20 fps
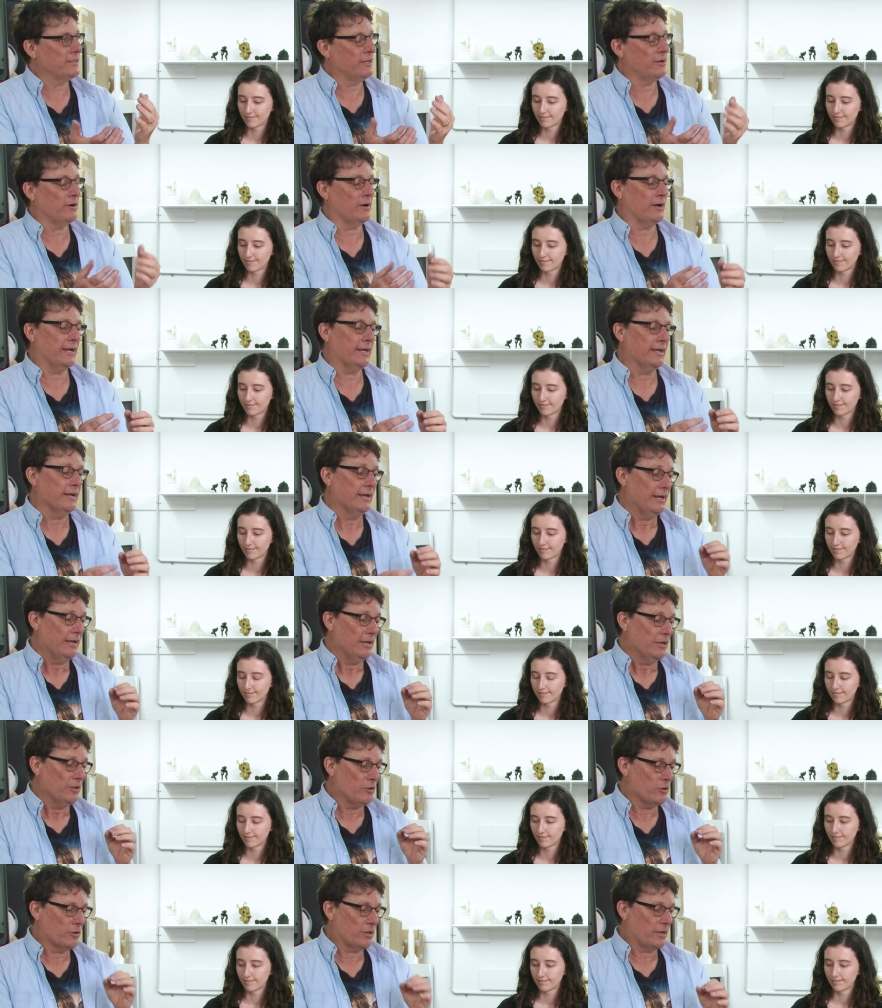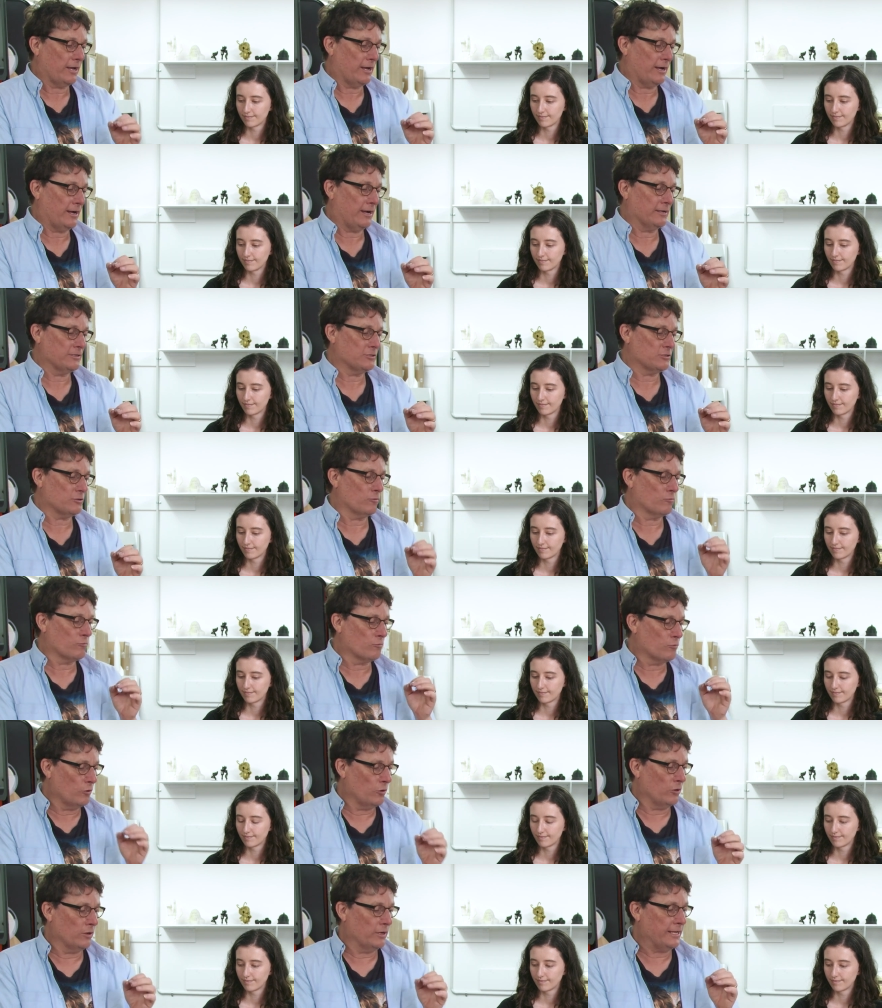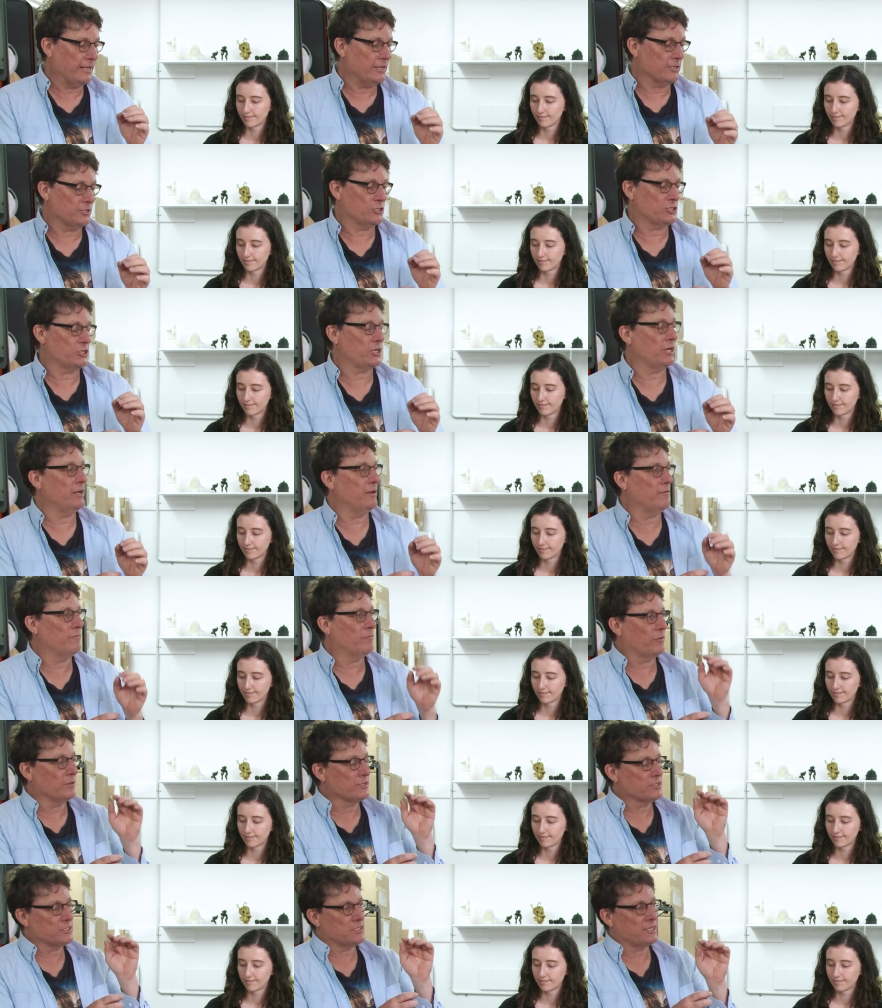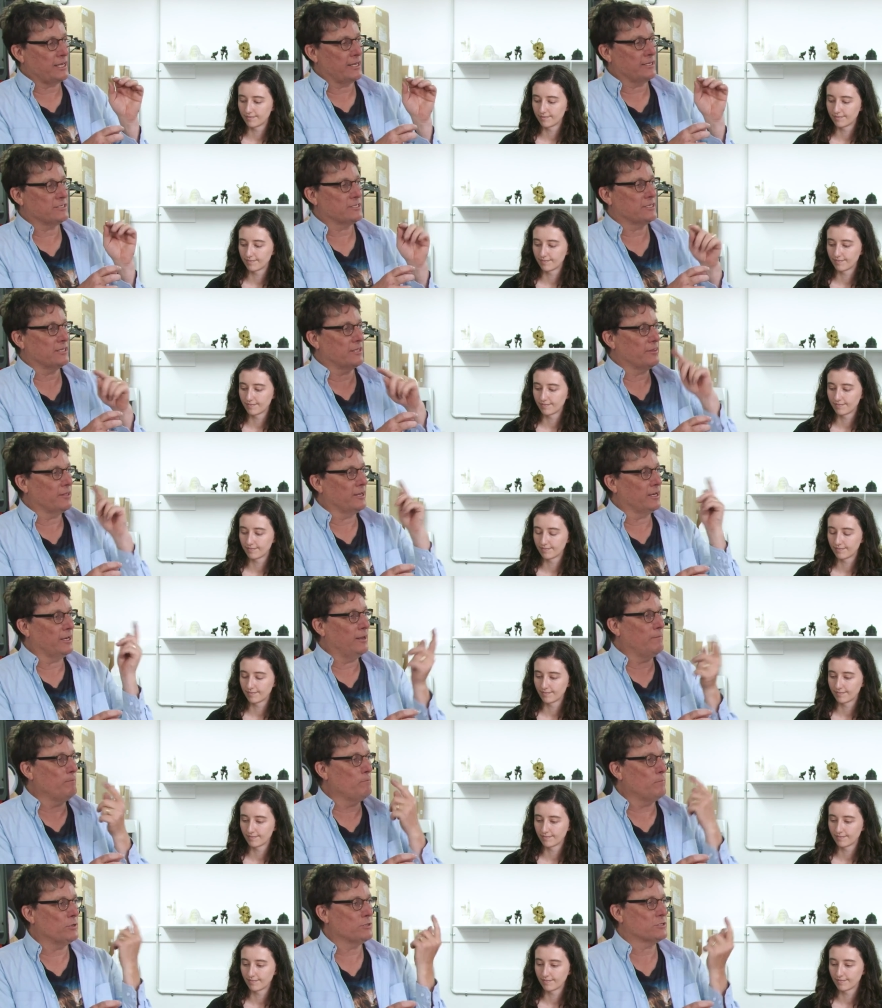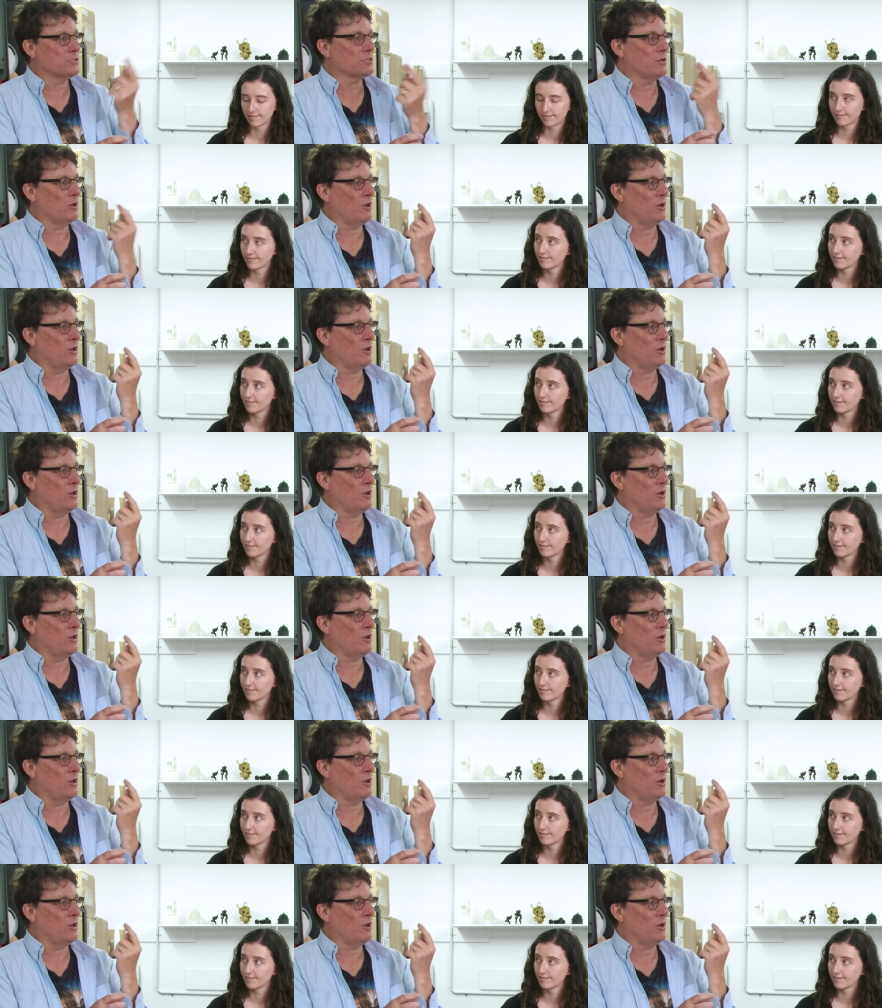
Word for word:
Speaker 1: of the eye. You can't really achieve the sense that the limbus